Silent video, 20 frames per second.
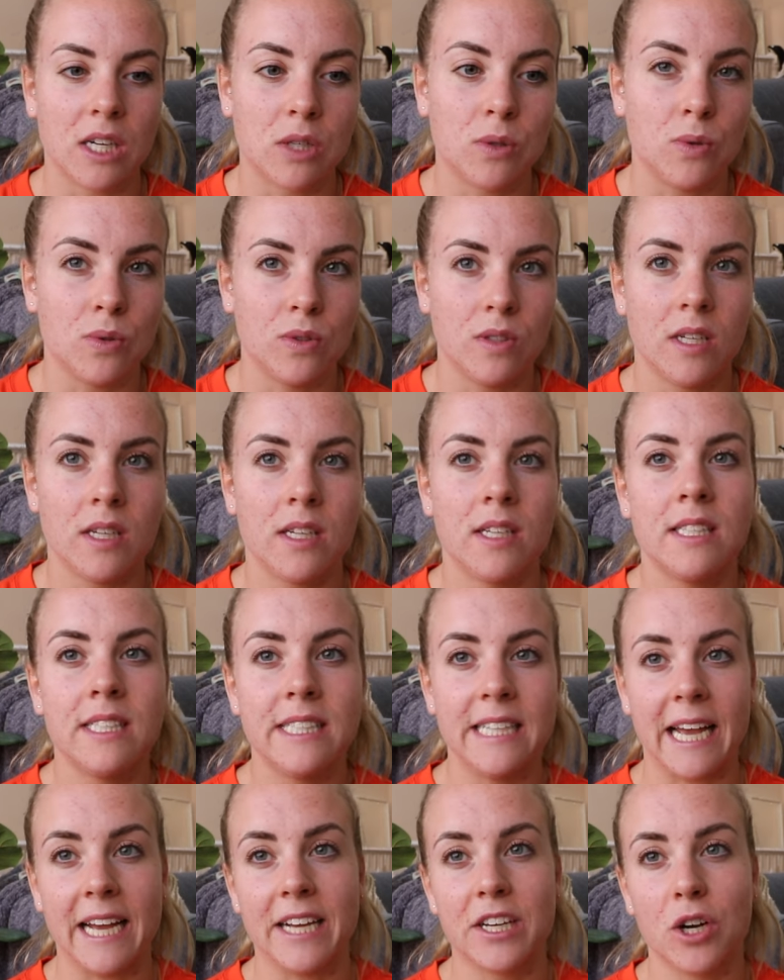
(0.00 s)
called
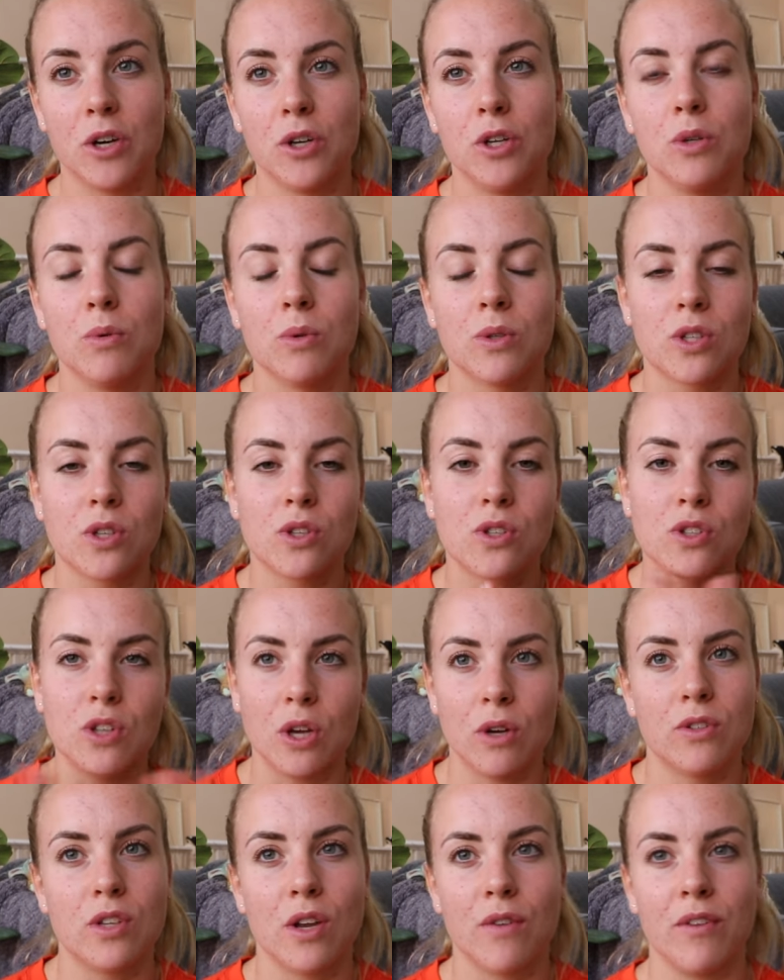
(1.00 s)
Diego, who was
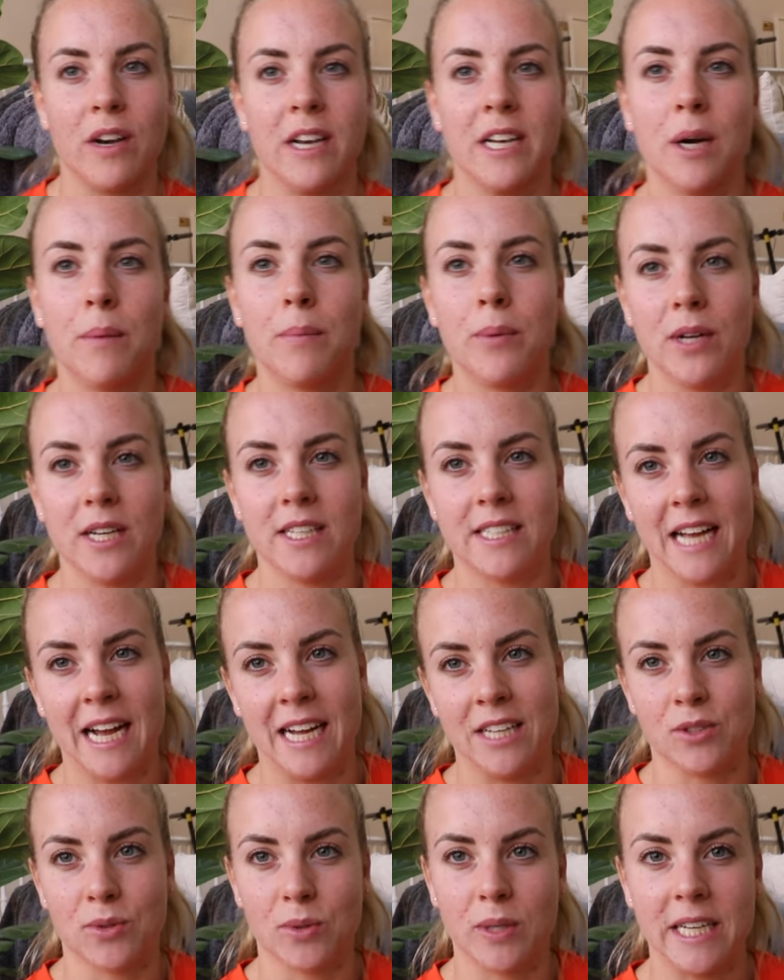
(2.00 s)
so, so friendly. I'll put his
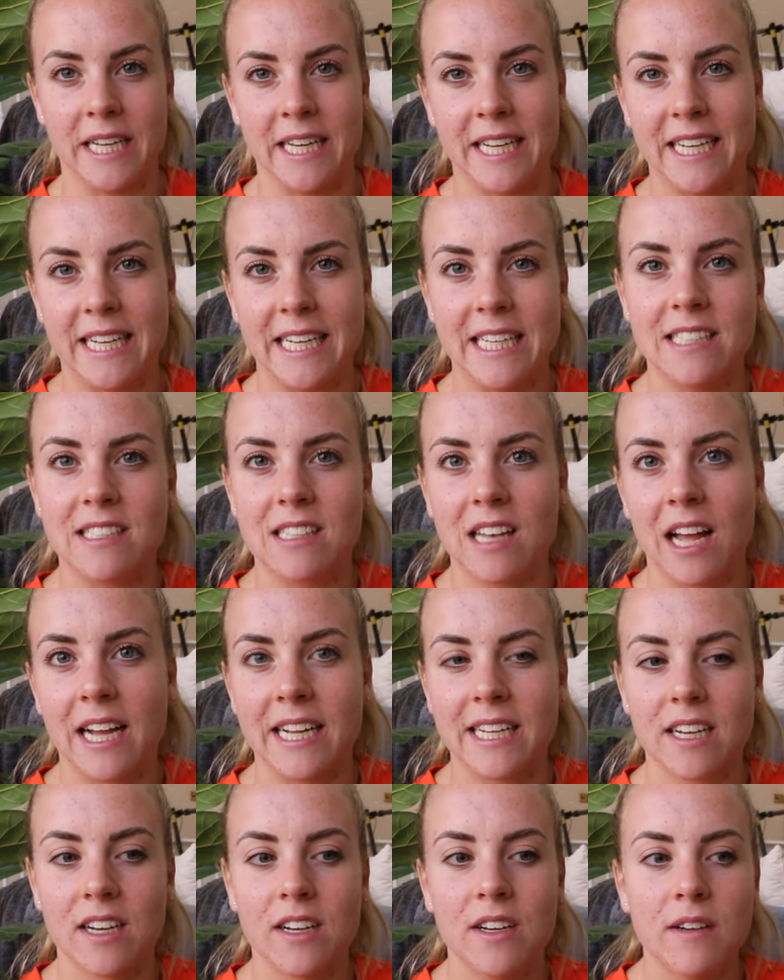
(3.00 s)
handle here. He's
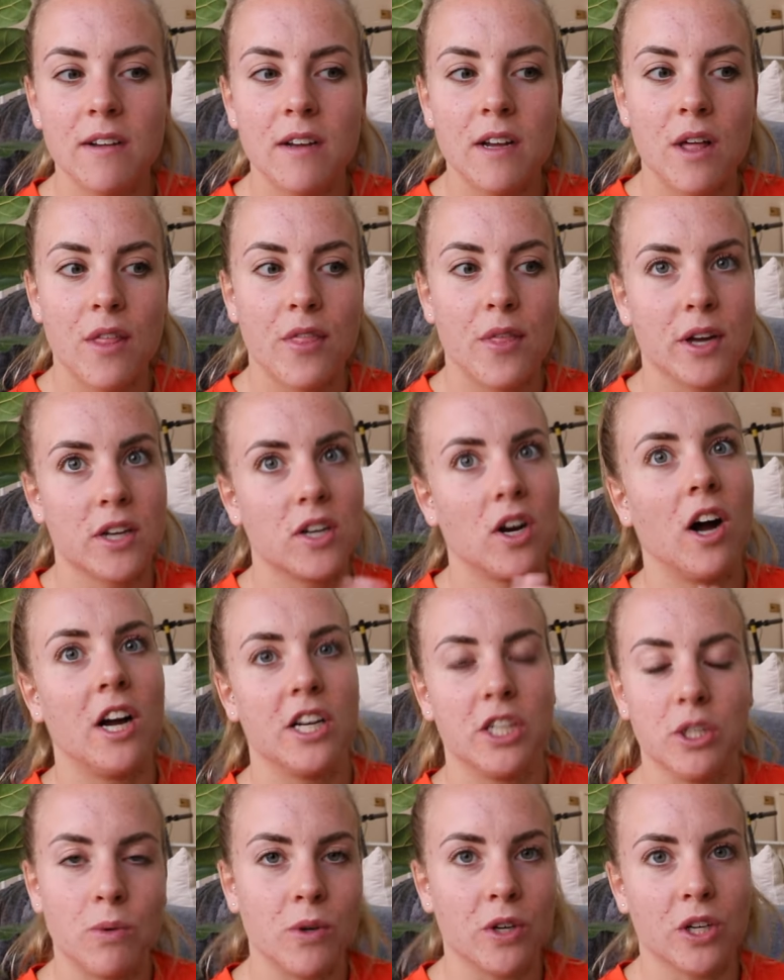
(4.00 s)
like, the guy
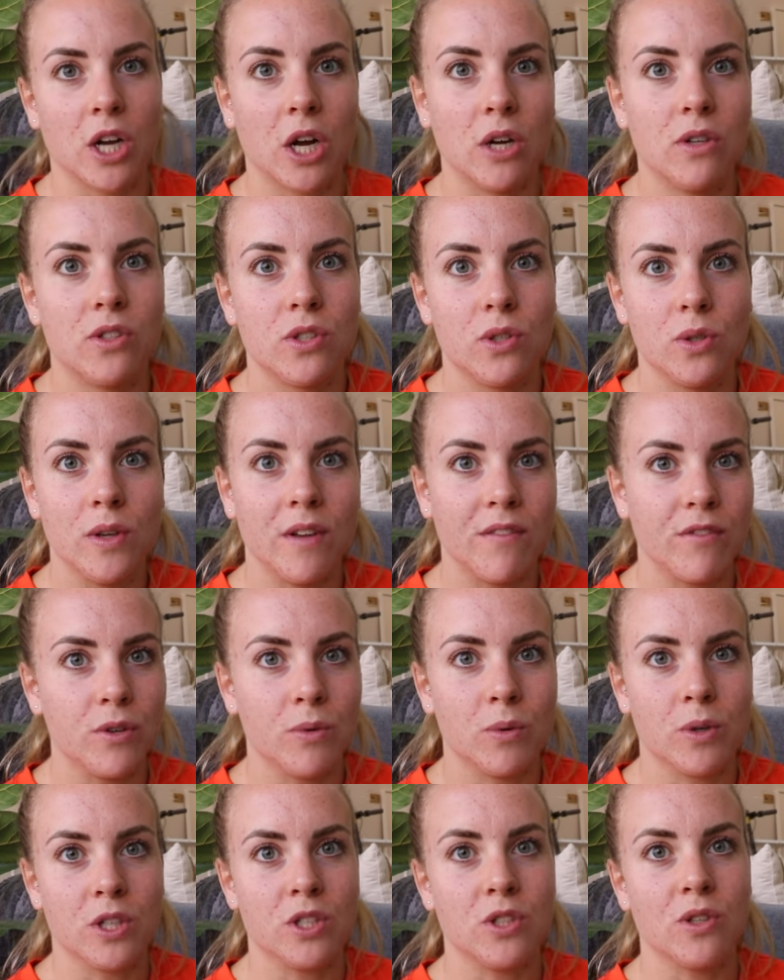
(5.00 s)
you want to go to if you
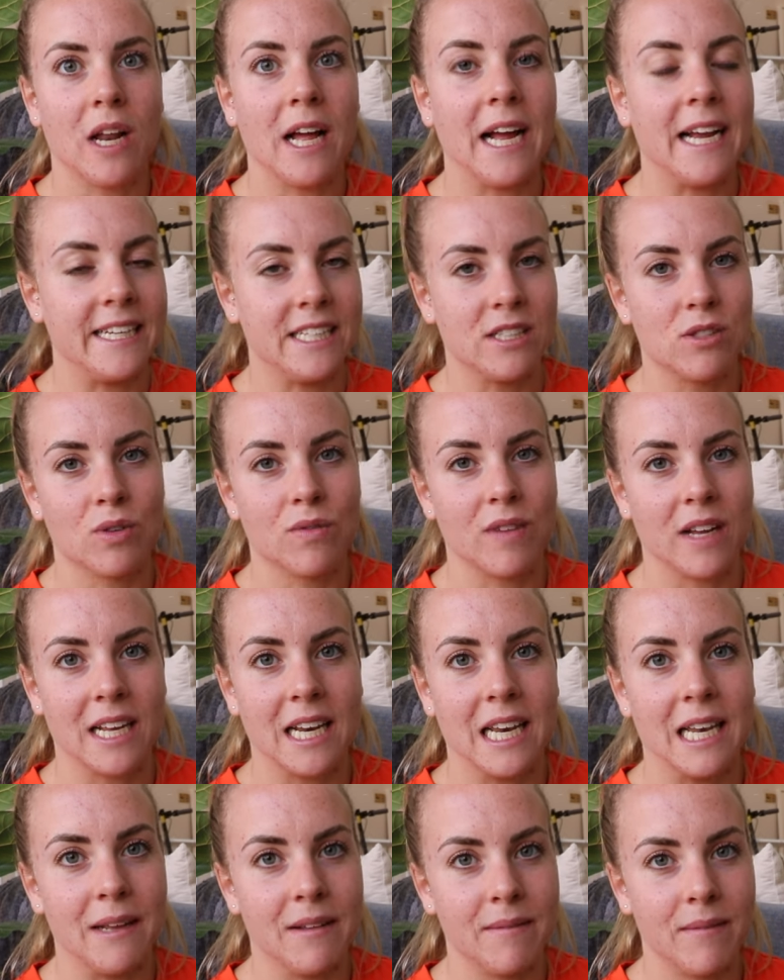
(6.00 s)
want to do like any sort of like
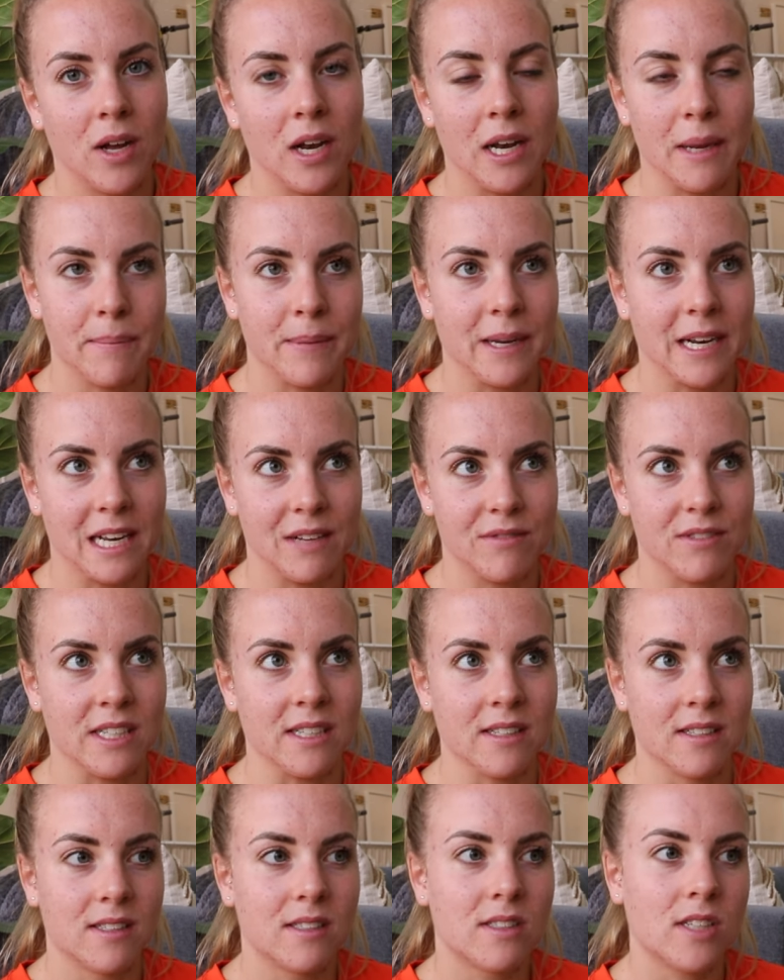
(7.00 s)
Olympic
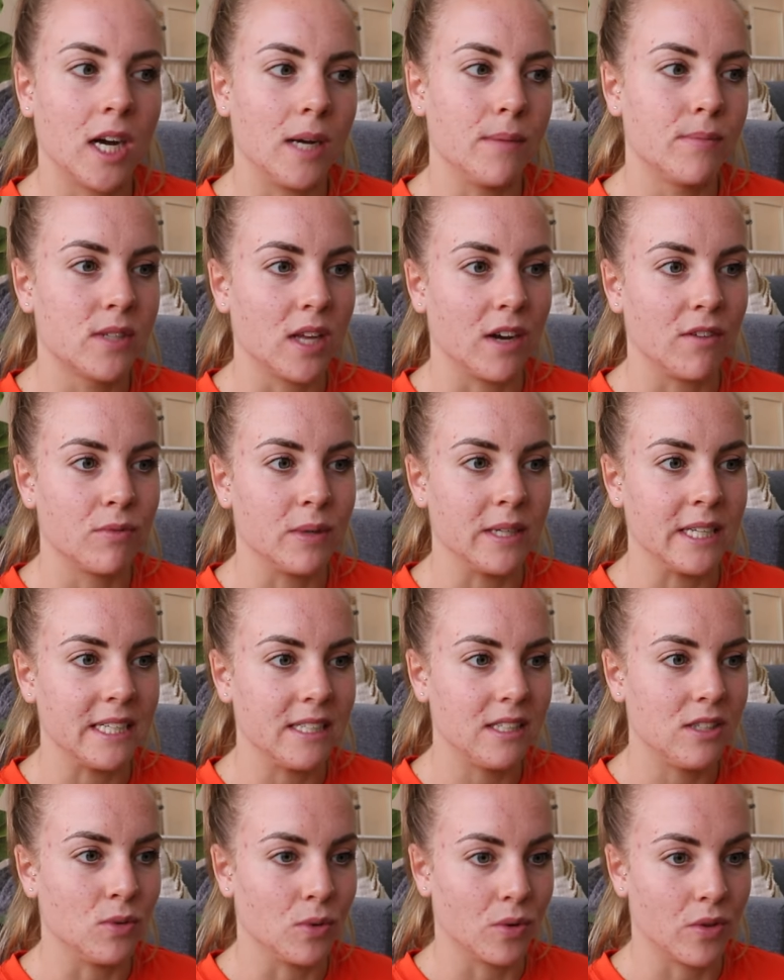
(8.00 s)
lifting type stuff when
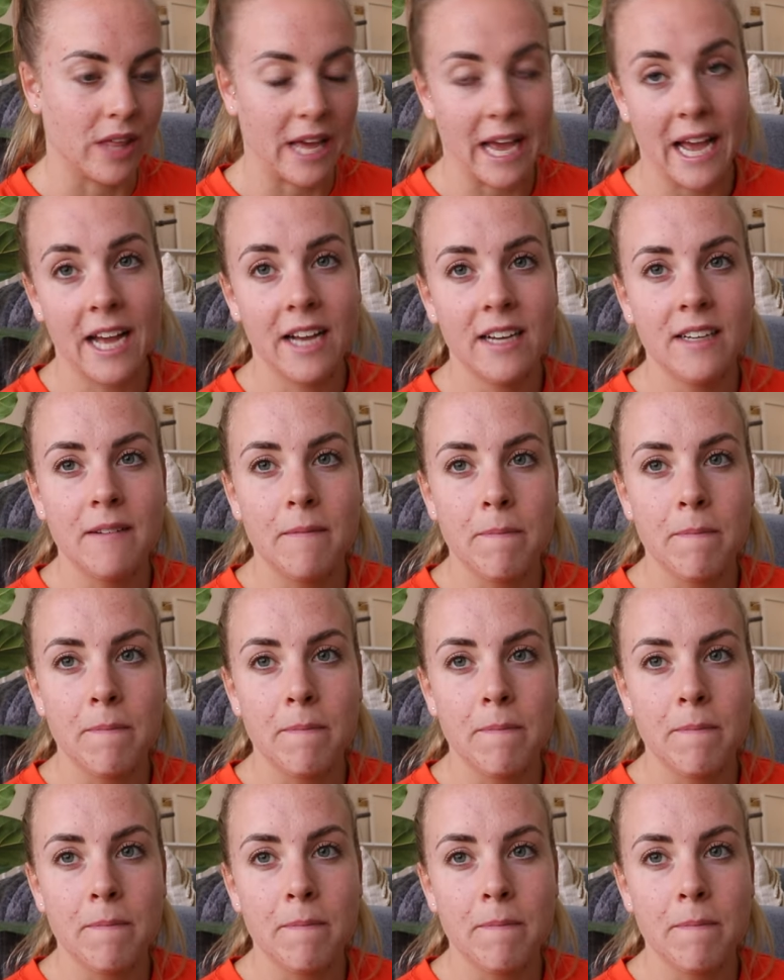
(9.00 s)
you're there.